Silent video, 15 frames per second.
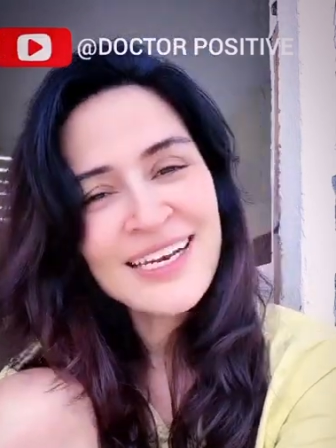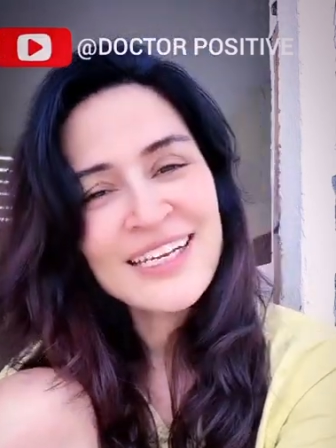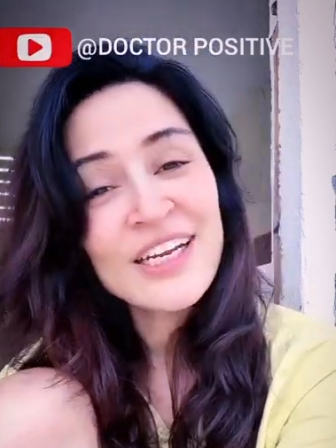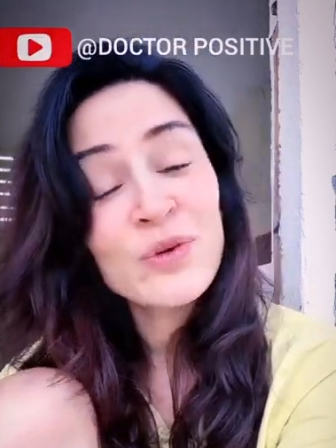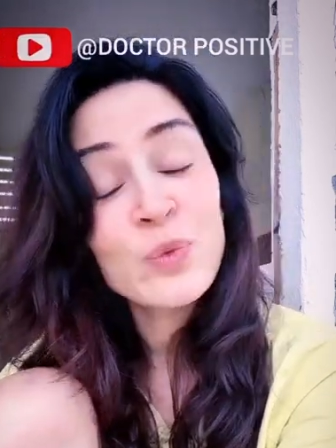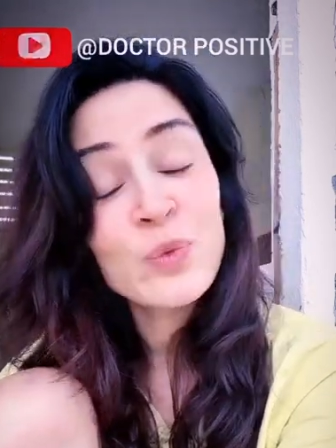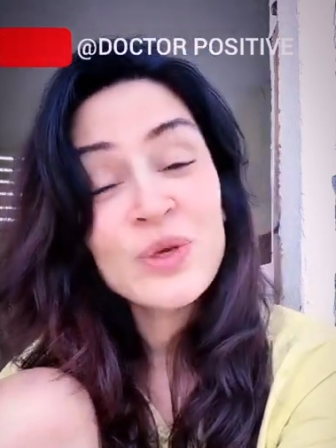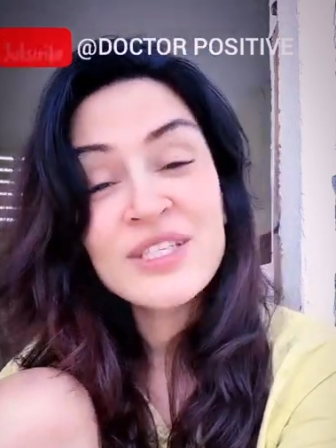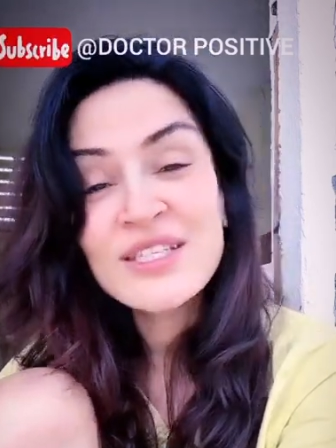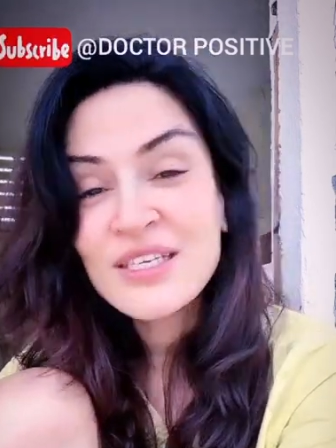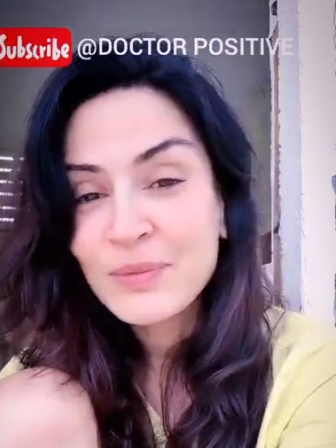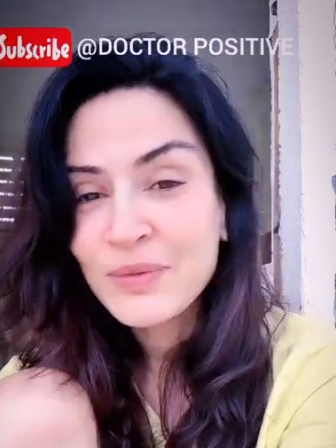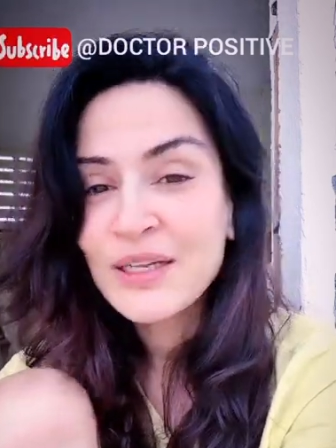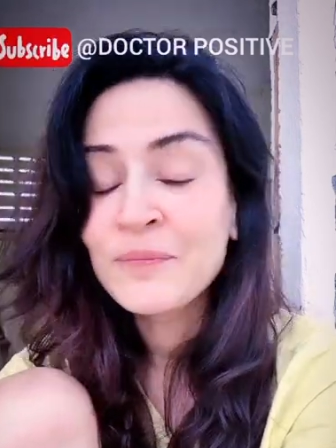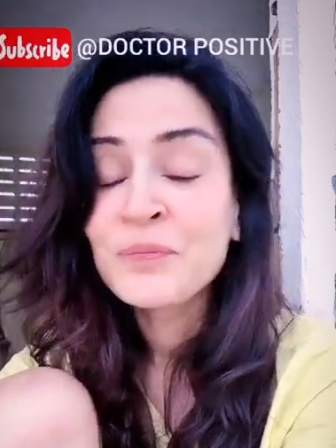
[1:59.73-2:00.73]
and
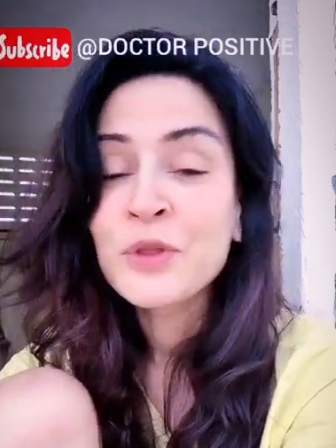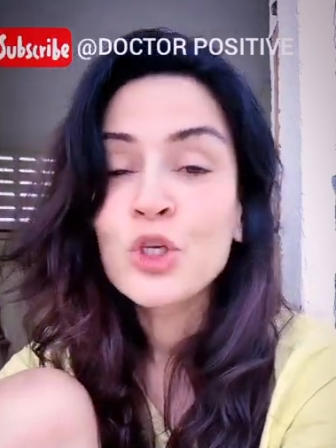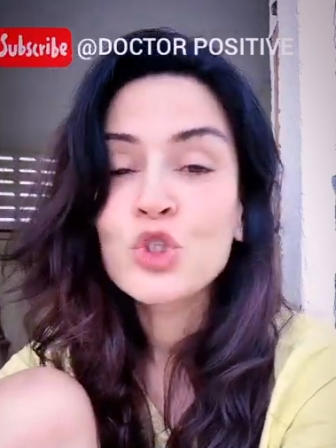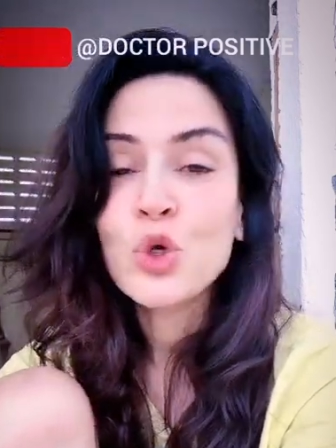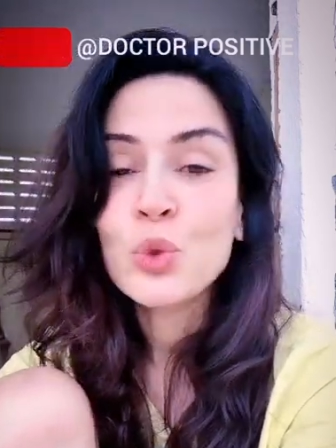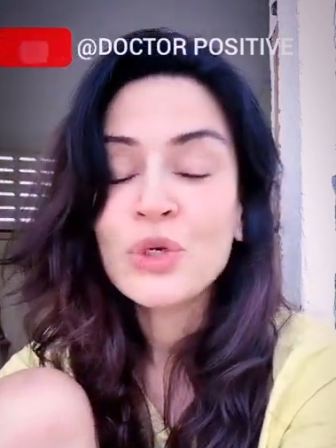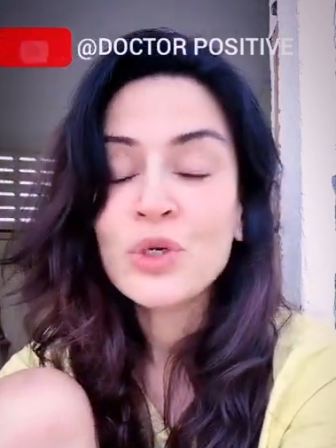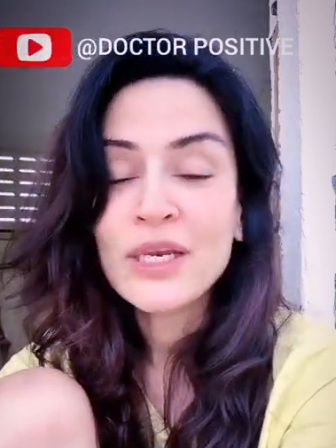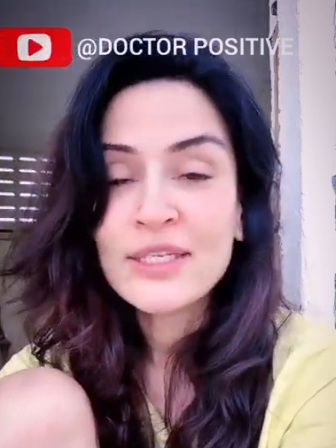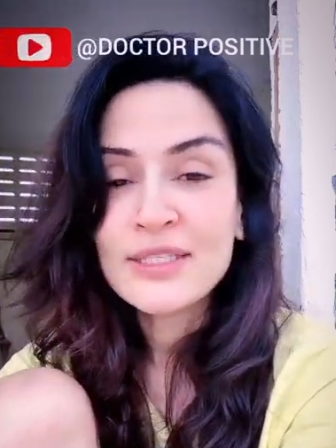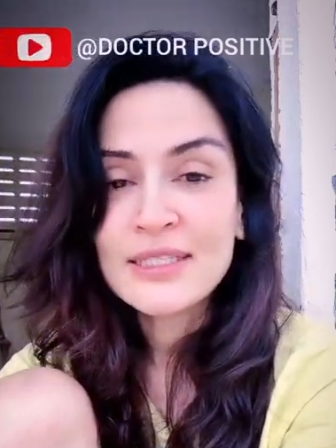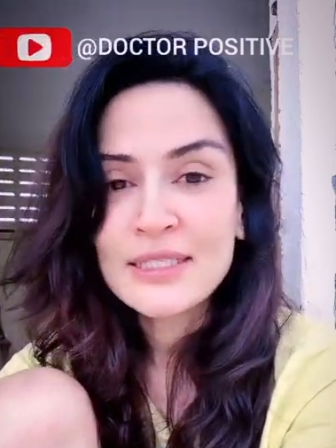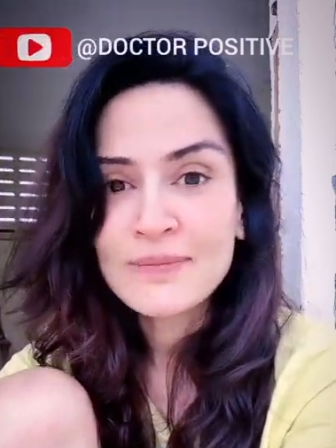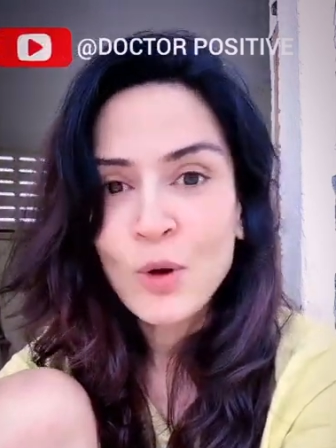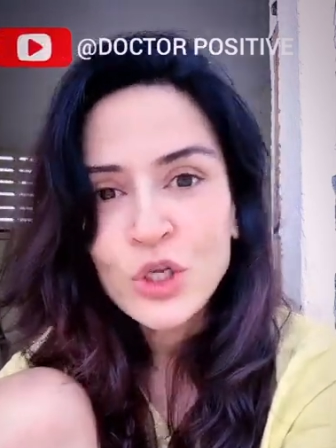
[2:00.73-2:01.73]
invincible. Don't let
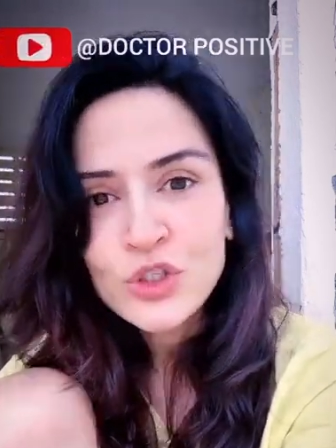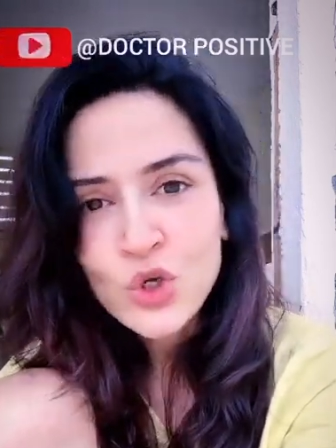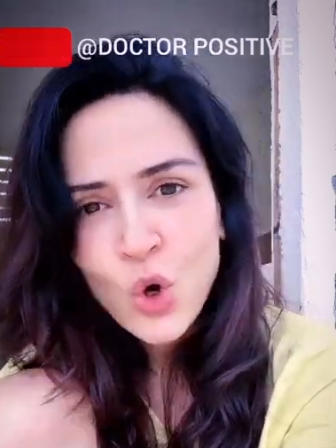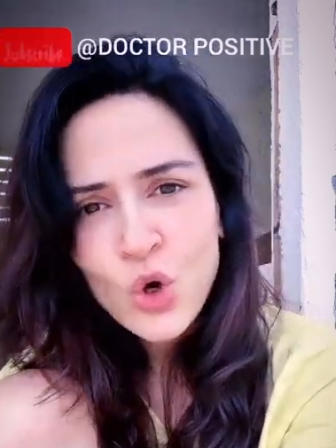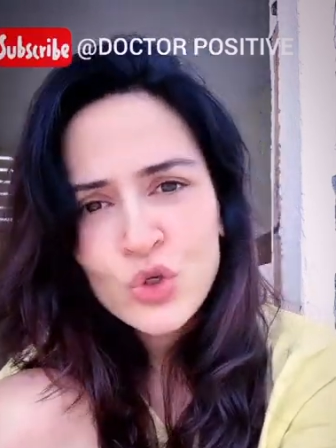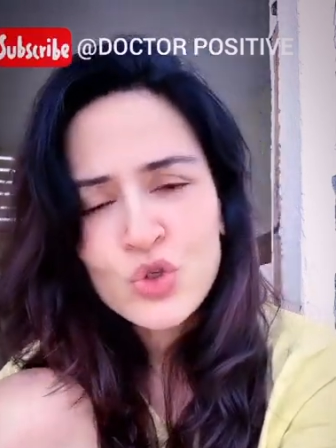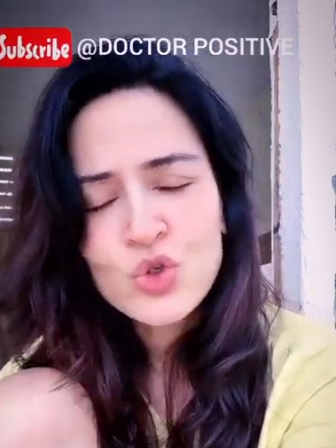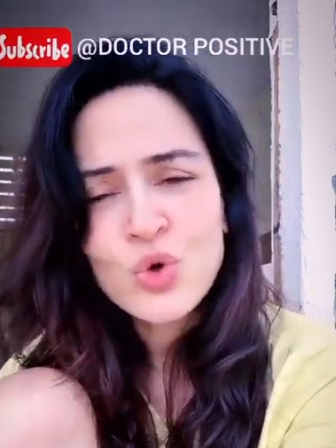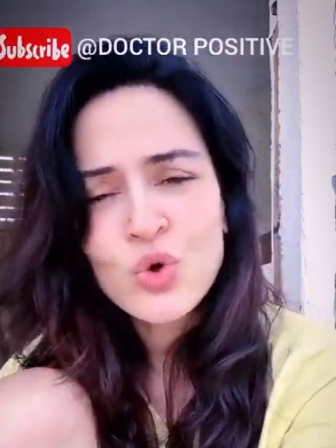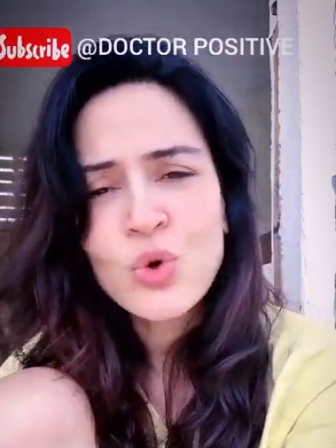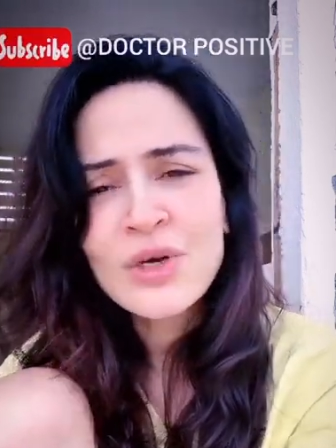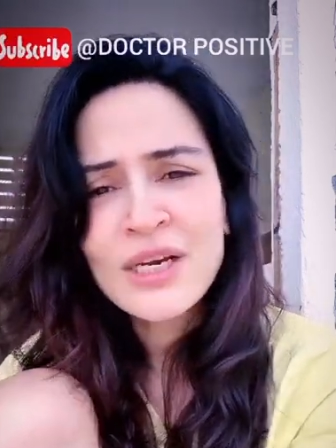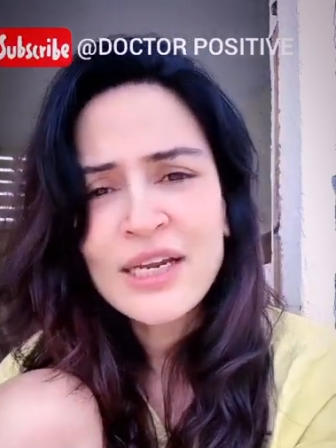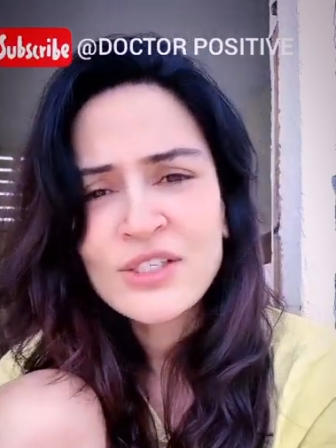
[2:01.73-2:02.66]
small talks, don't